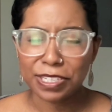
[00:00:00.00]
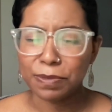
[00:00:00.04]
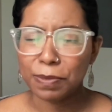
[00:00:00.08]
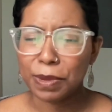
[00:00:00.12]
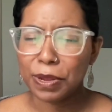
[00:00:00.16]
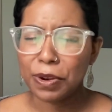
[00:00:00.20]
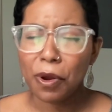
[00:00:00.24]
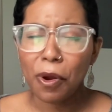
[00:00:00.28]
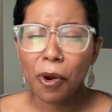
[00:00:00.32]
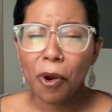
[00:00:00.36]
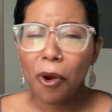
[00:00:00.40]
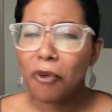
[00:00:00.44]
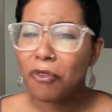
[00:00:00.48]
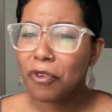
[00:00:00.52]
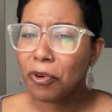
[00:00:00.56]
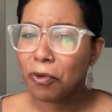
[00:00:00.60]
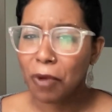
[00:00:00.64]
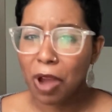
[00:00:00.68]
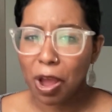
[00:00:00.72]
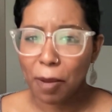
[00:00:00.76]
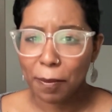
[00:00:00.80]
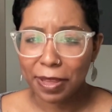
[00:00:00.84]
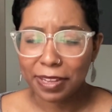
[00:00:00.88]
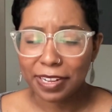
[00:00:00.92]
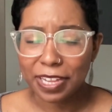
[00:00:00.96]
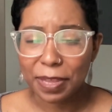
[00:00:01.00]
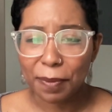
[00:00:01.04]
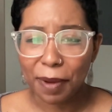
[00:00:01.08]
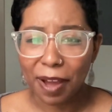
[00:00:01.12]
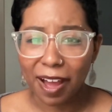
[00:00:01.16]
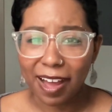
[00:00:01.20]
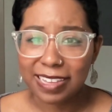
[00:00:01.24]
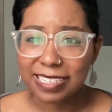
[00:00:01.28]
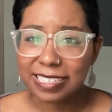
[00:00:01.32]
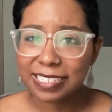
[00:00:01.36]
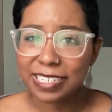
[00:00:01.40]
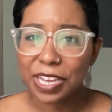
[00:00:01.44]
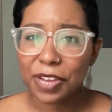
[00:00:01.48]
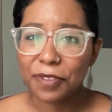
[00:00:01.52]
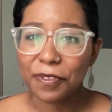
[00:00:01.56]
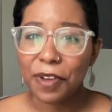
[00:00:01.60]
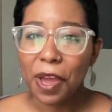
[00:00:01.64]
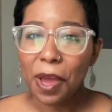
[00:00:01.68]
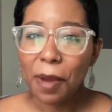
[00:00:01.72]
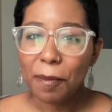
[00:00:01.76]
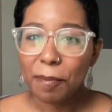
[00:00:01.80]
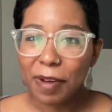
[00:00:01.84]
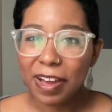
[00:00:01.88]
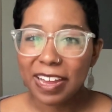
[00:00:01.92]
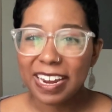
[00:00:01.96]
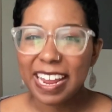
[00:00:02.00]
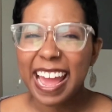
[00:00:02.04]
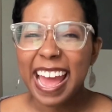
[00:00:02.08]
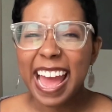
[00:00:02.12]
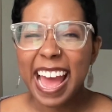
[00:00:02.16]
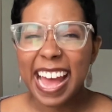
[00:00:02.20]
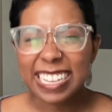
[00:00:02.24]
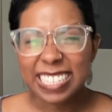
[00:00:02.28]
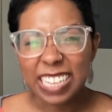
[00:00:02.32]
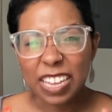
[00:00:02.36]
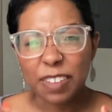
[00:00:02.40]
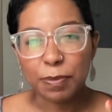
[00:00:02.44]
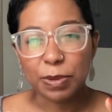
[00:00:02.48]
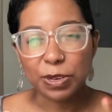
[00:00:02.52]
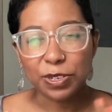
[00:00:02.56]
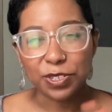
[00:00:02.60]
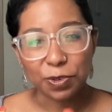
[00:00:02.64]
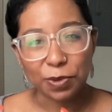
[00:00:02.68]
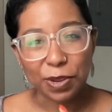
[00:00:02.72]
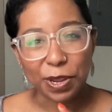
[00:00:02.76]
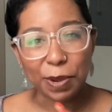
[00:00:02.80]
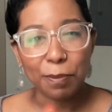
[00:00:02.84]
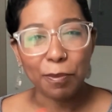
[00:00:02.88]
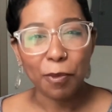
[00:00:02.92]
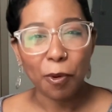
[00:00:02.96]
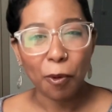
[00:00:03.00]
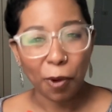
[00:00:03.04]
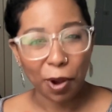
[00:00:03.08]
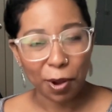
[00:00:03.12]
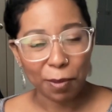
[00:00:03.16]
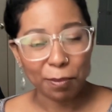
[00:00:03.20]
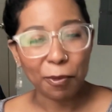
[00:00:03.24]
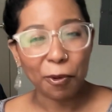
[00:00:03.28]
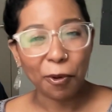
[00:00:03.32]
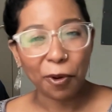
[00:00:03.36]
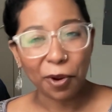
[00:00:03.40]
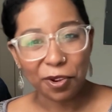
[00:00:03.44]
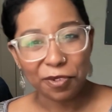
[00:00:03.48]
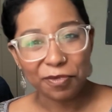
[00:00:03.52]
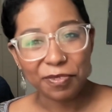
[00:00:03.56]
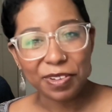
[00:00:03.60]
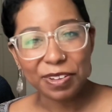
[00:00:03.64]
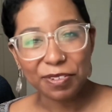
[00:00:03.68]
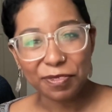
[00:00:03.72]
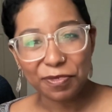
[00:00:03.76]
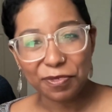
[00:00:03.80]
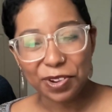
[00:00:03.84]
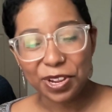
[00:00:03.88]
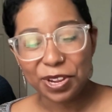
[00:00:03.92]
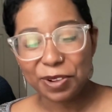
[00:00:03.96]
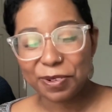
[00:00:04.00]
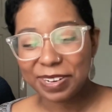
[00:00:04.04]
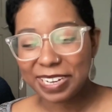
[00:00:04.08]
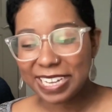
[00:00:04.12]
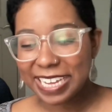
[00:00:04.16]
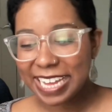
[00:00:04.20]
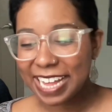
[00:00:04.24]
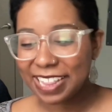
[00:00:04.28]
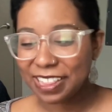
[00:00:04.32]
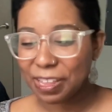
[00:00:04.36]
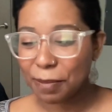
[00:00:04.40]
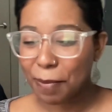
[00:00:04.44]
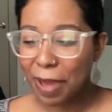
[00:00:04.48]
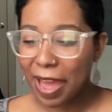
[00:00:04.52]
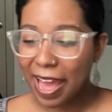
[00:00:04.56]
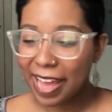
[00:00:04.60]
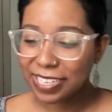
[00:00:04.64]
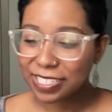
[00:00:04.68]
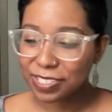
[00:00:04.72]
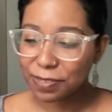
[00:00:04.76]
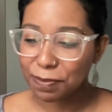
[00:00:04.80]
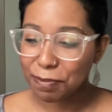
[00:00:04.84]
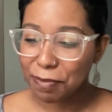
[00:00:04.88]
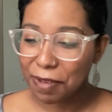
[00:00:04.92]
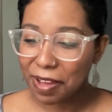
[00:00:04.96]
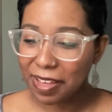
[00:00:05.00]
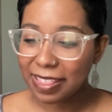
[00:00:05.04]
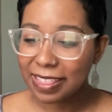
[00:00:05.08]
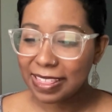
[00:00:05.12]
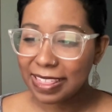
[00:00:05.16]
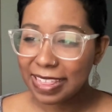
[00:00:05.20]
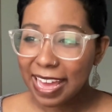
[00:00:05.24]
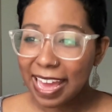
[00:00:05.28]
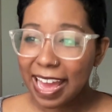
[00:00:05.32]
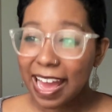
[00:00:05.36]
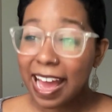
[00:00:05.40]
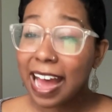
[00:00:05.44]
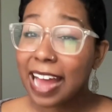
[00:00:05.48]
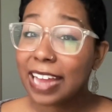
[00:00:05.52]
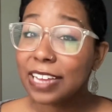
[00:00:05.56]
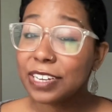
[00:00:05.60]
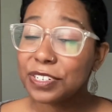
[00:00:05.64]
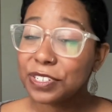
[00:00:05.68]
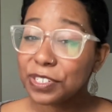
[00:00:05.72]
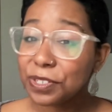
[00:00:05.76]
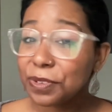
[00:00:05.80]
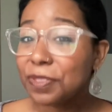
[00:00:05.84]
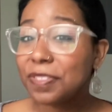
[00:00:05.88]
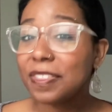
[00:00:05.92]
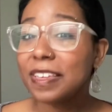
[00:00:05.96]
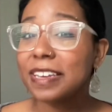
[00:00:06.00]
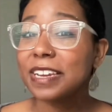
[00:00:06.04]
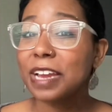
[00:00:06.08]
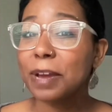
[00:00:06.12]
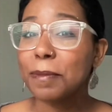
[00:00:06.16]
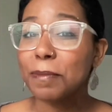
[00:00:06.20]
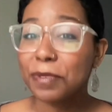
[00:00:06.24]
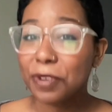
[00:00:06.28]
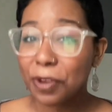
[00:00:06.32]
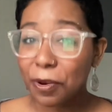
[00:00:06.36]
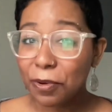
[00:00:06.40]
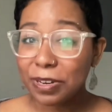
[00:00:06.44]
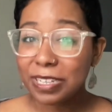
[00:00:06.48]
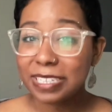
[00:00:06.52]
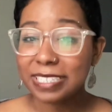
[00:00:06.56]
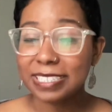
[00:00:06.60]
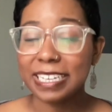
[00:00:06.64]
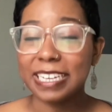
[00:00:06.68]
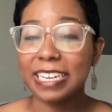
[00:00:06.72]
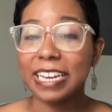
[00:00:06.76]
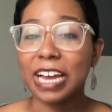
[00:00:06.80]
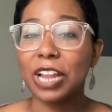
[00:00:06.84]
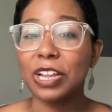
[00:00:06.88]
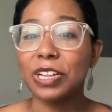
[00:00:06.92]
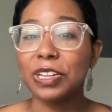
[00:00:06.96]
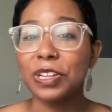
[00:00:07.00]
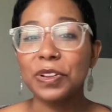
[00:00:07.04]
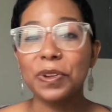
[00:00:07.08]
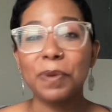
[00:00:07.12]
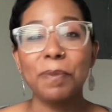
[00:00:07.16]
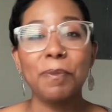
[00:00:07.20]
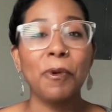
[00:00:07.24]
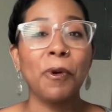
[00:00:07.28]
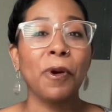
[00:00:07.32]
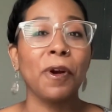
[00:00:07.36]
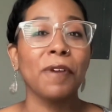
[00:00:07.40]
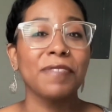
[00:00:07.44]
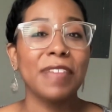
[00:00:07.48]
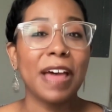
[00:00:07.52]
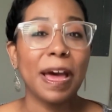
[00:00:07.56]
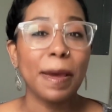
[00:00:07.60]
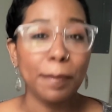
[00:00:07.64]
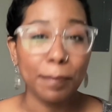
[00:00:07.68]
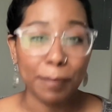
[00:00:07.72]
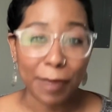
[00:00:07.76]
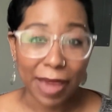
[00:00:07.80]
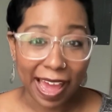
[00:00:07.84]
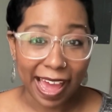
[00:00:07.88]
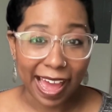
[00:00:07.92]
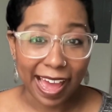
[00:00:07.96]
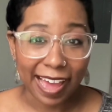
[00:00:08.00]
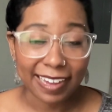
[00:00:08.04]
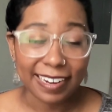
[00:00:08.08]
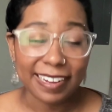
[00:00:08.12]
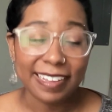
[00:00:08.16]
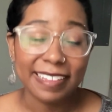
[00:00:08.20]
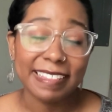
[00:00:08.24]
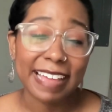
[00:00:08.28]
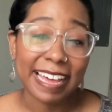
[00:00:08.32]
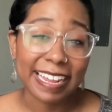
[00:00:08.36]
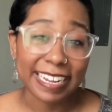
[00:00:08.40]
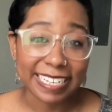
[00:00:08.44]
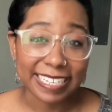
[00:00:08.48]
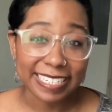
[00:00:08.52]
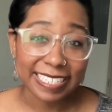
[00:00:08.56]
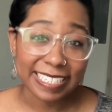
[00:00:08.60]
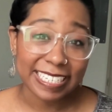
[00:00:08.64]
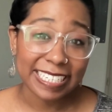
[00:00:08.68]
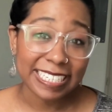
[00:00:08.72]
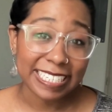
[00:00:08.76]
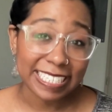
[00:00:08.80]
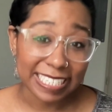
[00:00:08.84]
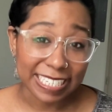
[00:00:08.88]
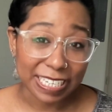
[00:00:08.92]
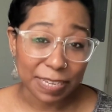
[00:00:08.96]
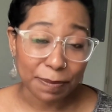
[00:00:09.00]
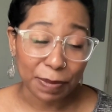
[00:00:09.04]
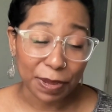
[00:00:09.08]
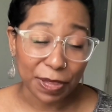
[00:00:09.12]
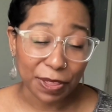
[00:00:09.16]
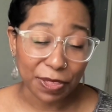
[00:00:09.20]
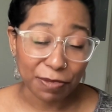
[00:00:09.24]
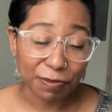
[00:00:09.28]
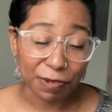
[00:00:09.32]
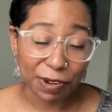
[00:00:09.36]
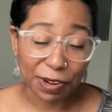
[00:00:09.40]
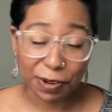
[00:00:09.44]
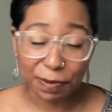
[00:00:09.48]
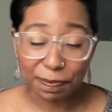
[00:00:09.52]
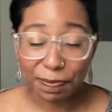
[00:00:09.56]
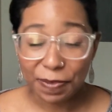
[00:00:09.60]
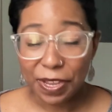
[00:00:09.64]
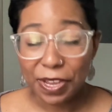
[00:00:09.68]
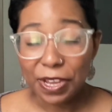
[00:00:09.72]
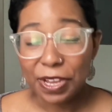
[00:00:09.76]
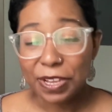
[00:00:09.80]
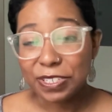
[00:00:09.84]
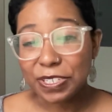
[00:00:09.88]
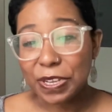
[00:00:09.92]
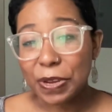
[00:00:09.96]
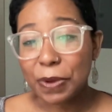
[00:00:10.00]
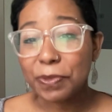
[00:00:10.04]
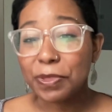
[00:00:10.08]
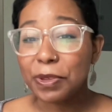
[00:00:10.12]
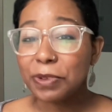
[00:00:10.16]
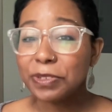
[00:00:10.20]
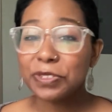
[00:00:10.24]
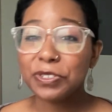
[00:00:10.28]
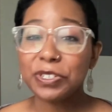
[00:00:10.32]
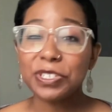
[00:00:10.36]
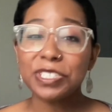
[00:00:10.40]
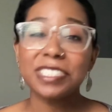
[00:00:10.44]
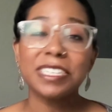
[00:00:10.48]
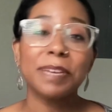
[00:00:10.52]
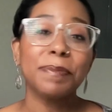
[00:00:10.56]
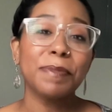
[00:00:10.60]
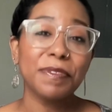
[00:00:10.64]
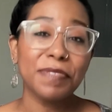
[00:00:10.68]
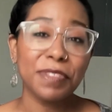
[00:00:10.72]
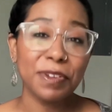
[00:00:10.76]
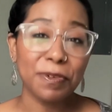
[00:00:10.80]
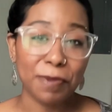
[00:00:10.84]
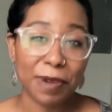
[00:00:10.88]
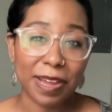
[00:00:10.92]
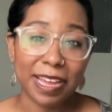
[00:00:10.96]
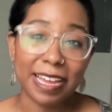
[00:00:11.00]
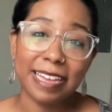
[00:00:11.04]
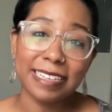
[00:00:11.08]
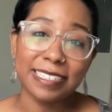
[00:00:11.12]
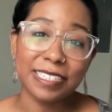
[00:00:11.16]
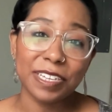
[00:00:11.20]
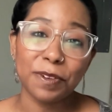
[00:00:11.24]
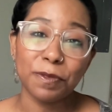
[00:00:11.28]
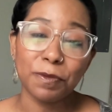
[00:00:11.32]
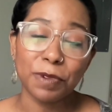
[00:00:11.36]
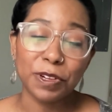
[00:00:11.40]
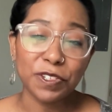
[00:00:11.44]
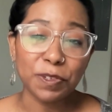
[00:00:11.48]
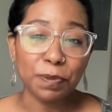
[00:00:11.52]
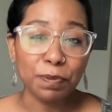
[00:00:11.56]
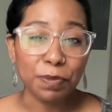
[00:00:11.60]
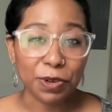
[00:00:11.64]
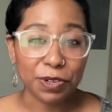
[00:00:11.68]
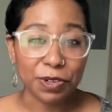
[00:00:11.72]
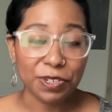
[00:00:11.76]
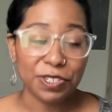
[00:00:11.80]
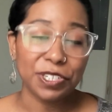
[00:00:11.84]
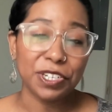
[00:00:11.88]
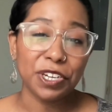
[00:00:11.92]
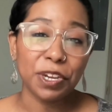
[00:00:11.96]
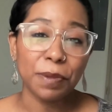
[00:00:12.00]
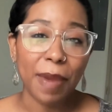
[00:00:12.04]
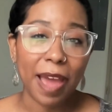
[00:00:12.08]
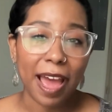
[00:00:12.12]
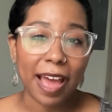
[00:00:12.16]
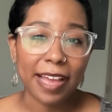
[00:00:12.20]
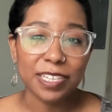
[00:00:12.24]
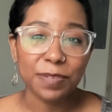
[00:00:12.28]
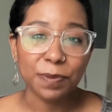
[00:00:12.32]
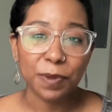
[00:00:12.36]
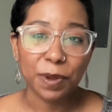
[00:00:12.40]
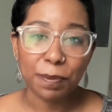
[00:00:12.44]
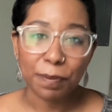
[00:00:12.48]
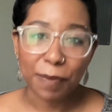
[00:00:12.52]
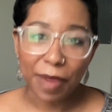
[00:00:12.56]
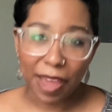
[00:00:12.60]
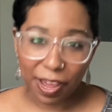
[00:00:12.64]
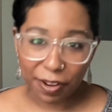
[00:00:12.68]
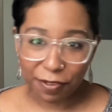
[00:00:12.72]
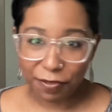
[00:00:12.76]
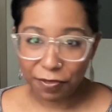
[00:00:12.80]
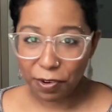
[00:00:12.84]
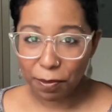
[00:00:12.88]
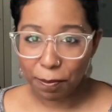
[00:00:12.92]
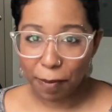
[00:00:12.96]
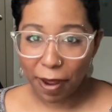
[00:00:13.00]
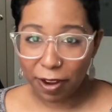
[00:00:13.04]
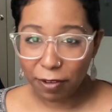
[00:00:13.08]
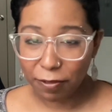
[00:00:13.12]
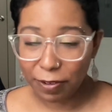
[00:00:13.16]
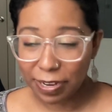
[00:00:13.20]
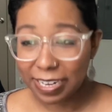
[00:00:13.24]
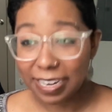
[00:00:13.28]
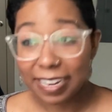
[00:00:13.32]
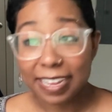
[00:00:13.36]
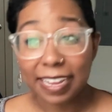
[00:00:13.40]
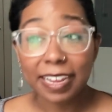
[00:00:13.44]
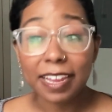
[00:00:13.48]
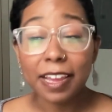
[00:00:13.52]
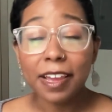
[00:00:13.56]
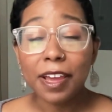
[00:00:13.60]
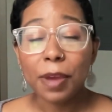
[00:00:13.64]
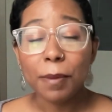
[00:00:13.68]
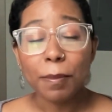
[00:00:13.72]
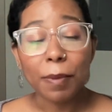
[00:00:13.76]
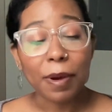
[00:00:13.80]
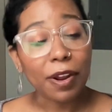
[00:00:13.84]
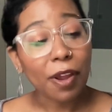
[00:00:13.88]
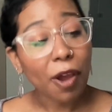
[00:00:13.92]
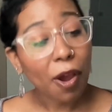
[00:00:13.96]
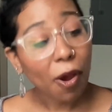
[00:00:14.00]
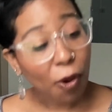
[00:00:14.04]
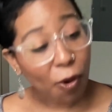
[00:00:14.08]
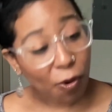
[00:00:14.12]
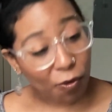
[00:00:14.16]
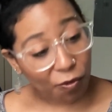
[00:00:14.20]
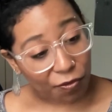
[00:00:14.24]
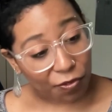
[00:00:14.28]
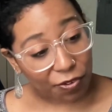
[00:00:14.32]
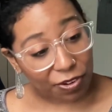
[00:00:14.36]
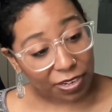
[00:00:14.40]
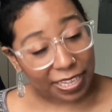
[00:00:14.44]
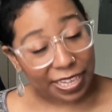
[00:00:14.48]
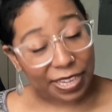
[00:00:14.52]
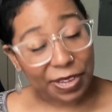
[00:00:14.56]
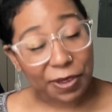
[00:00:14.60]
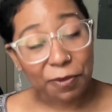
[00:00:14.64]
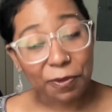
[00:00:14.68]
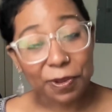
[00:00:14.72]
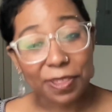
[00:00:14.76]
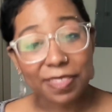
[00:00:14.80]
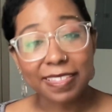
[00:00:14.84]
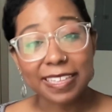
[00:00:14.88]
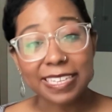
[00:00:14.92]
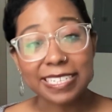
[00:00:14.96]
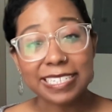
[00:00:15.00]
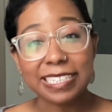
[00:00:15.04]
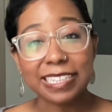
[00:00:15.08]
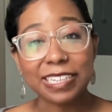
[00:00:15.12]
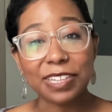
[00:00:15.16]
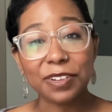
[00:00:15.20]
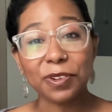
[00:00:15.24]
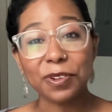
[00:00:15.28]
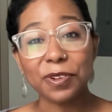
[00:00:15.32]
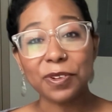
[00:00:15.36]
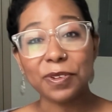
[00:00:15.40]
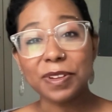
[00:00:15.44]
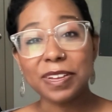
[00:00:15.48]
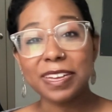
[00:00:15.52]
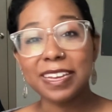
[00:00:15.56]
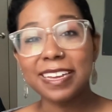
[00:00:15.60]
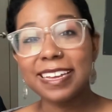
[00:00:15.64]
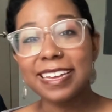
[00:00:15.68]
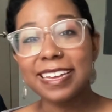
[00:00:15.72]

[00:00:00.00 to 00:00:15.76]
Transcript: has been overwhelmingly positive, but as I've been doing more and more of it frequently in the past month, I do think I'm noticing a little more of that bad that is seeping through. So those are just some of the ways in which Booktube has been bad for my reading, but hopefully with this little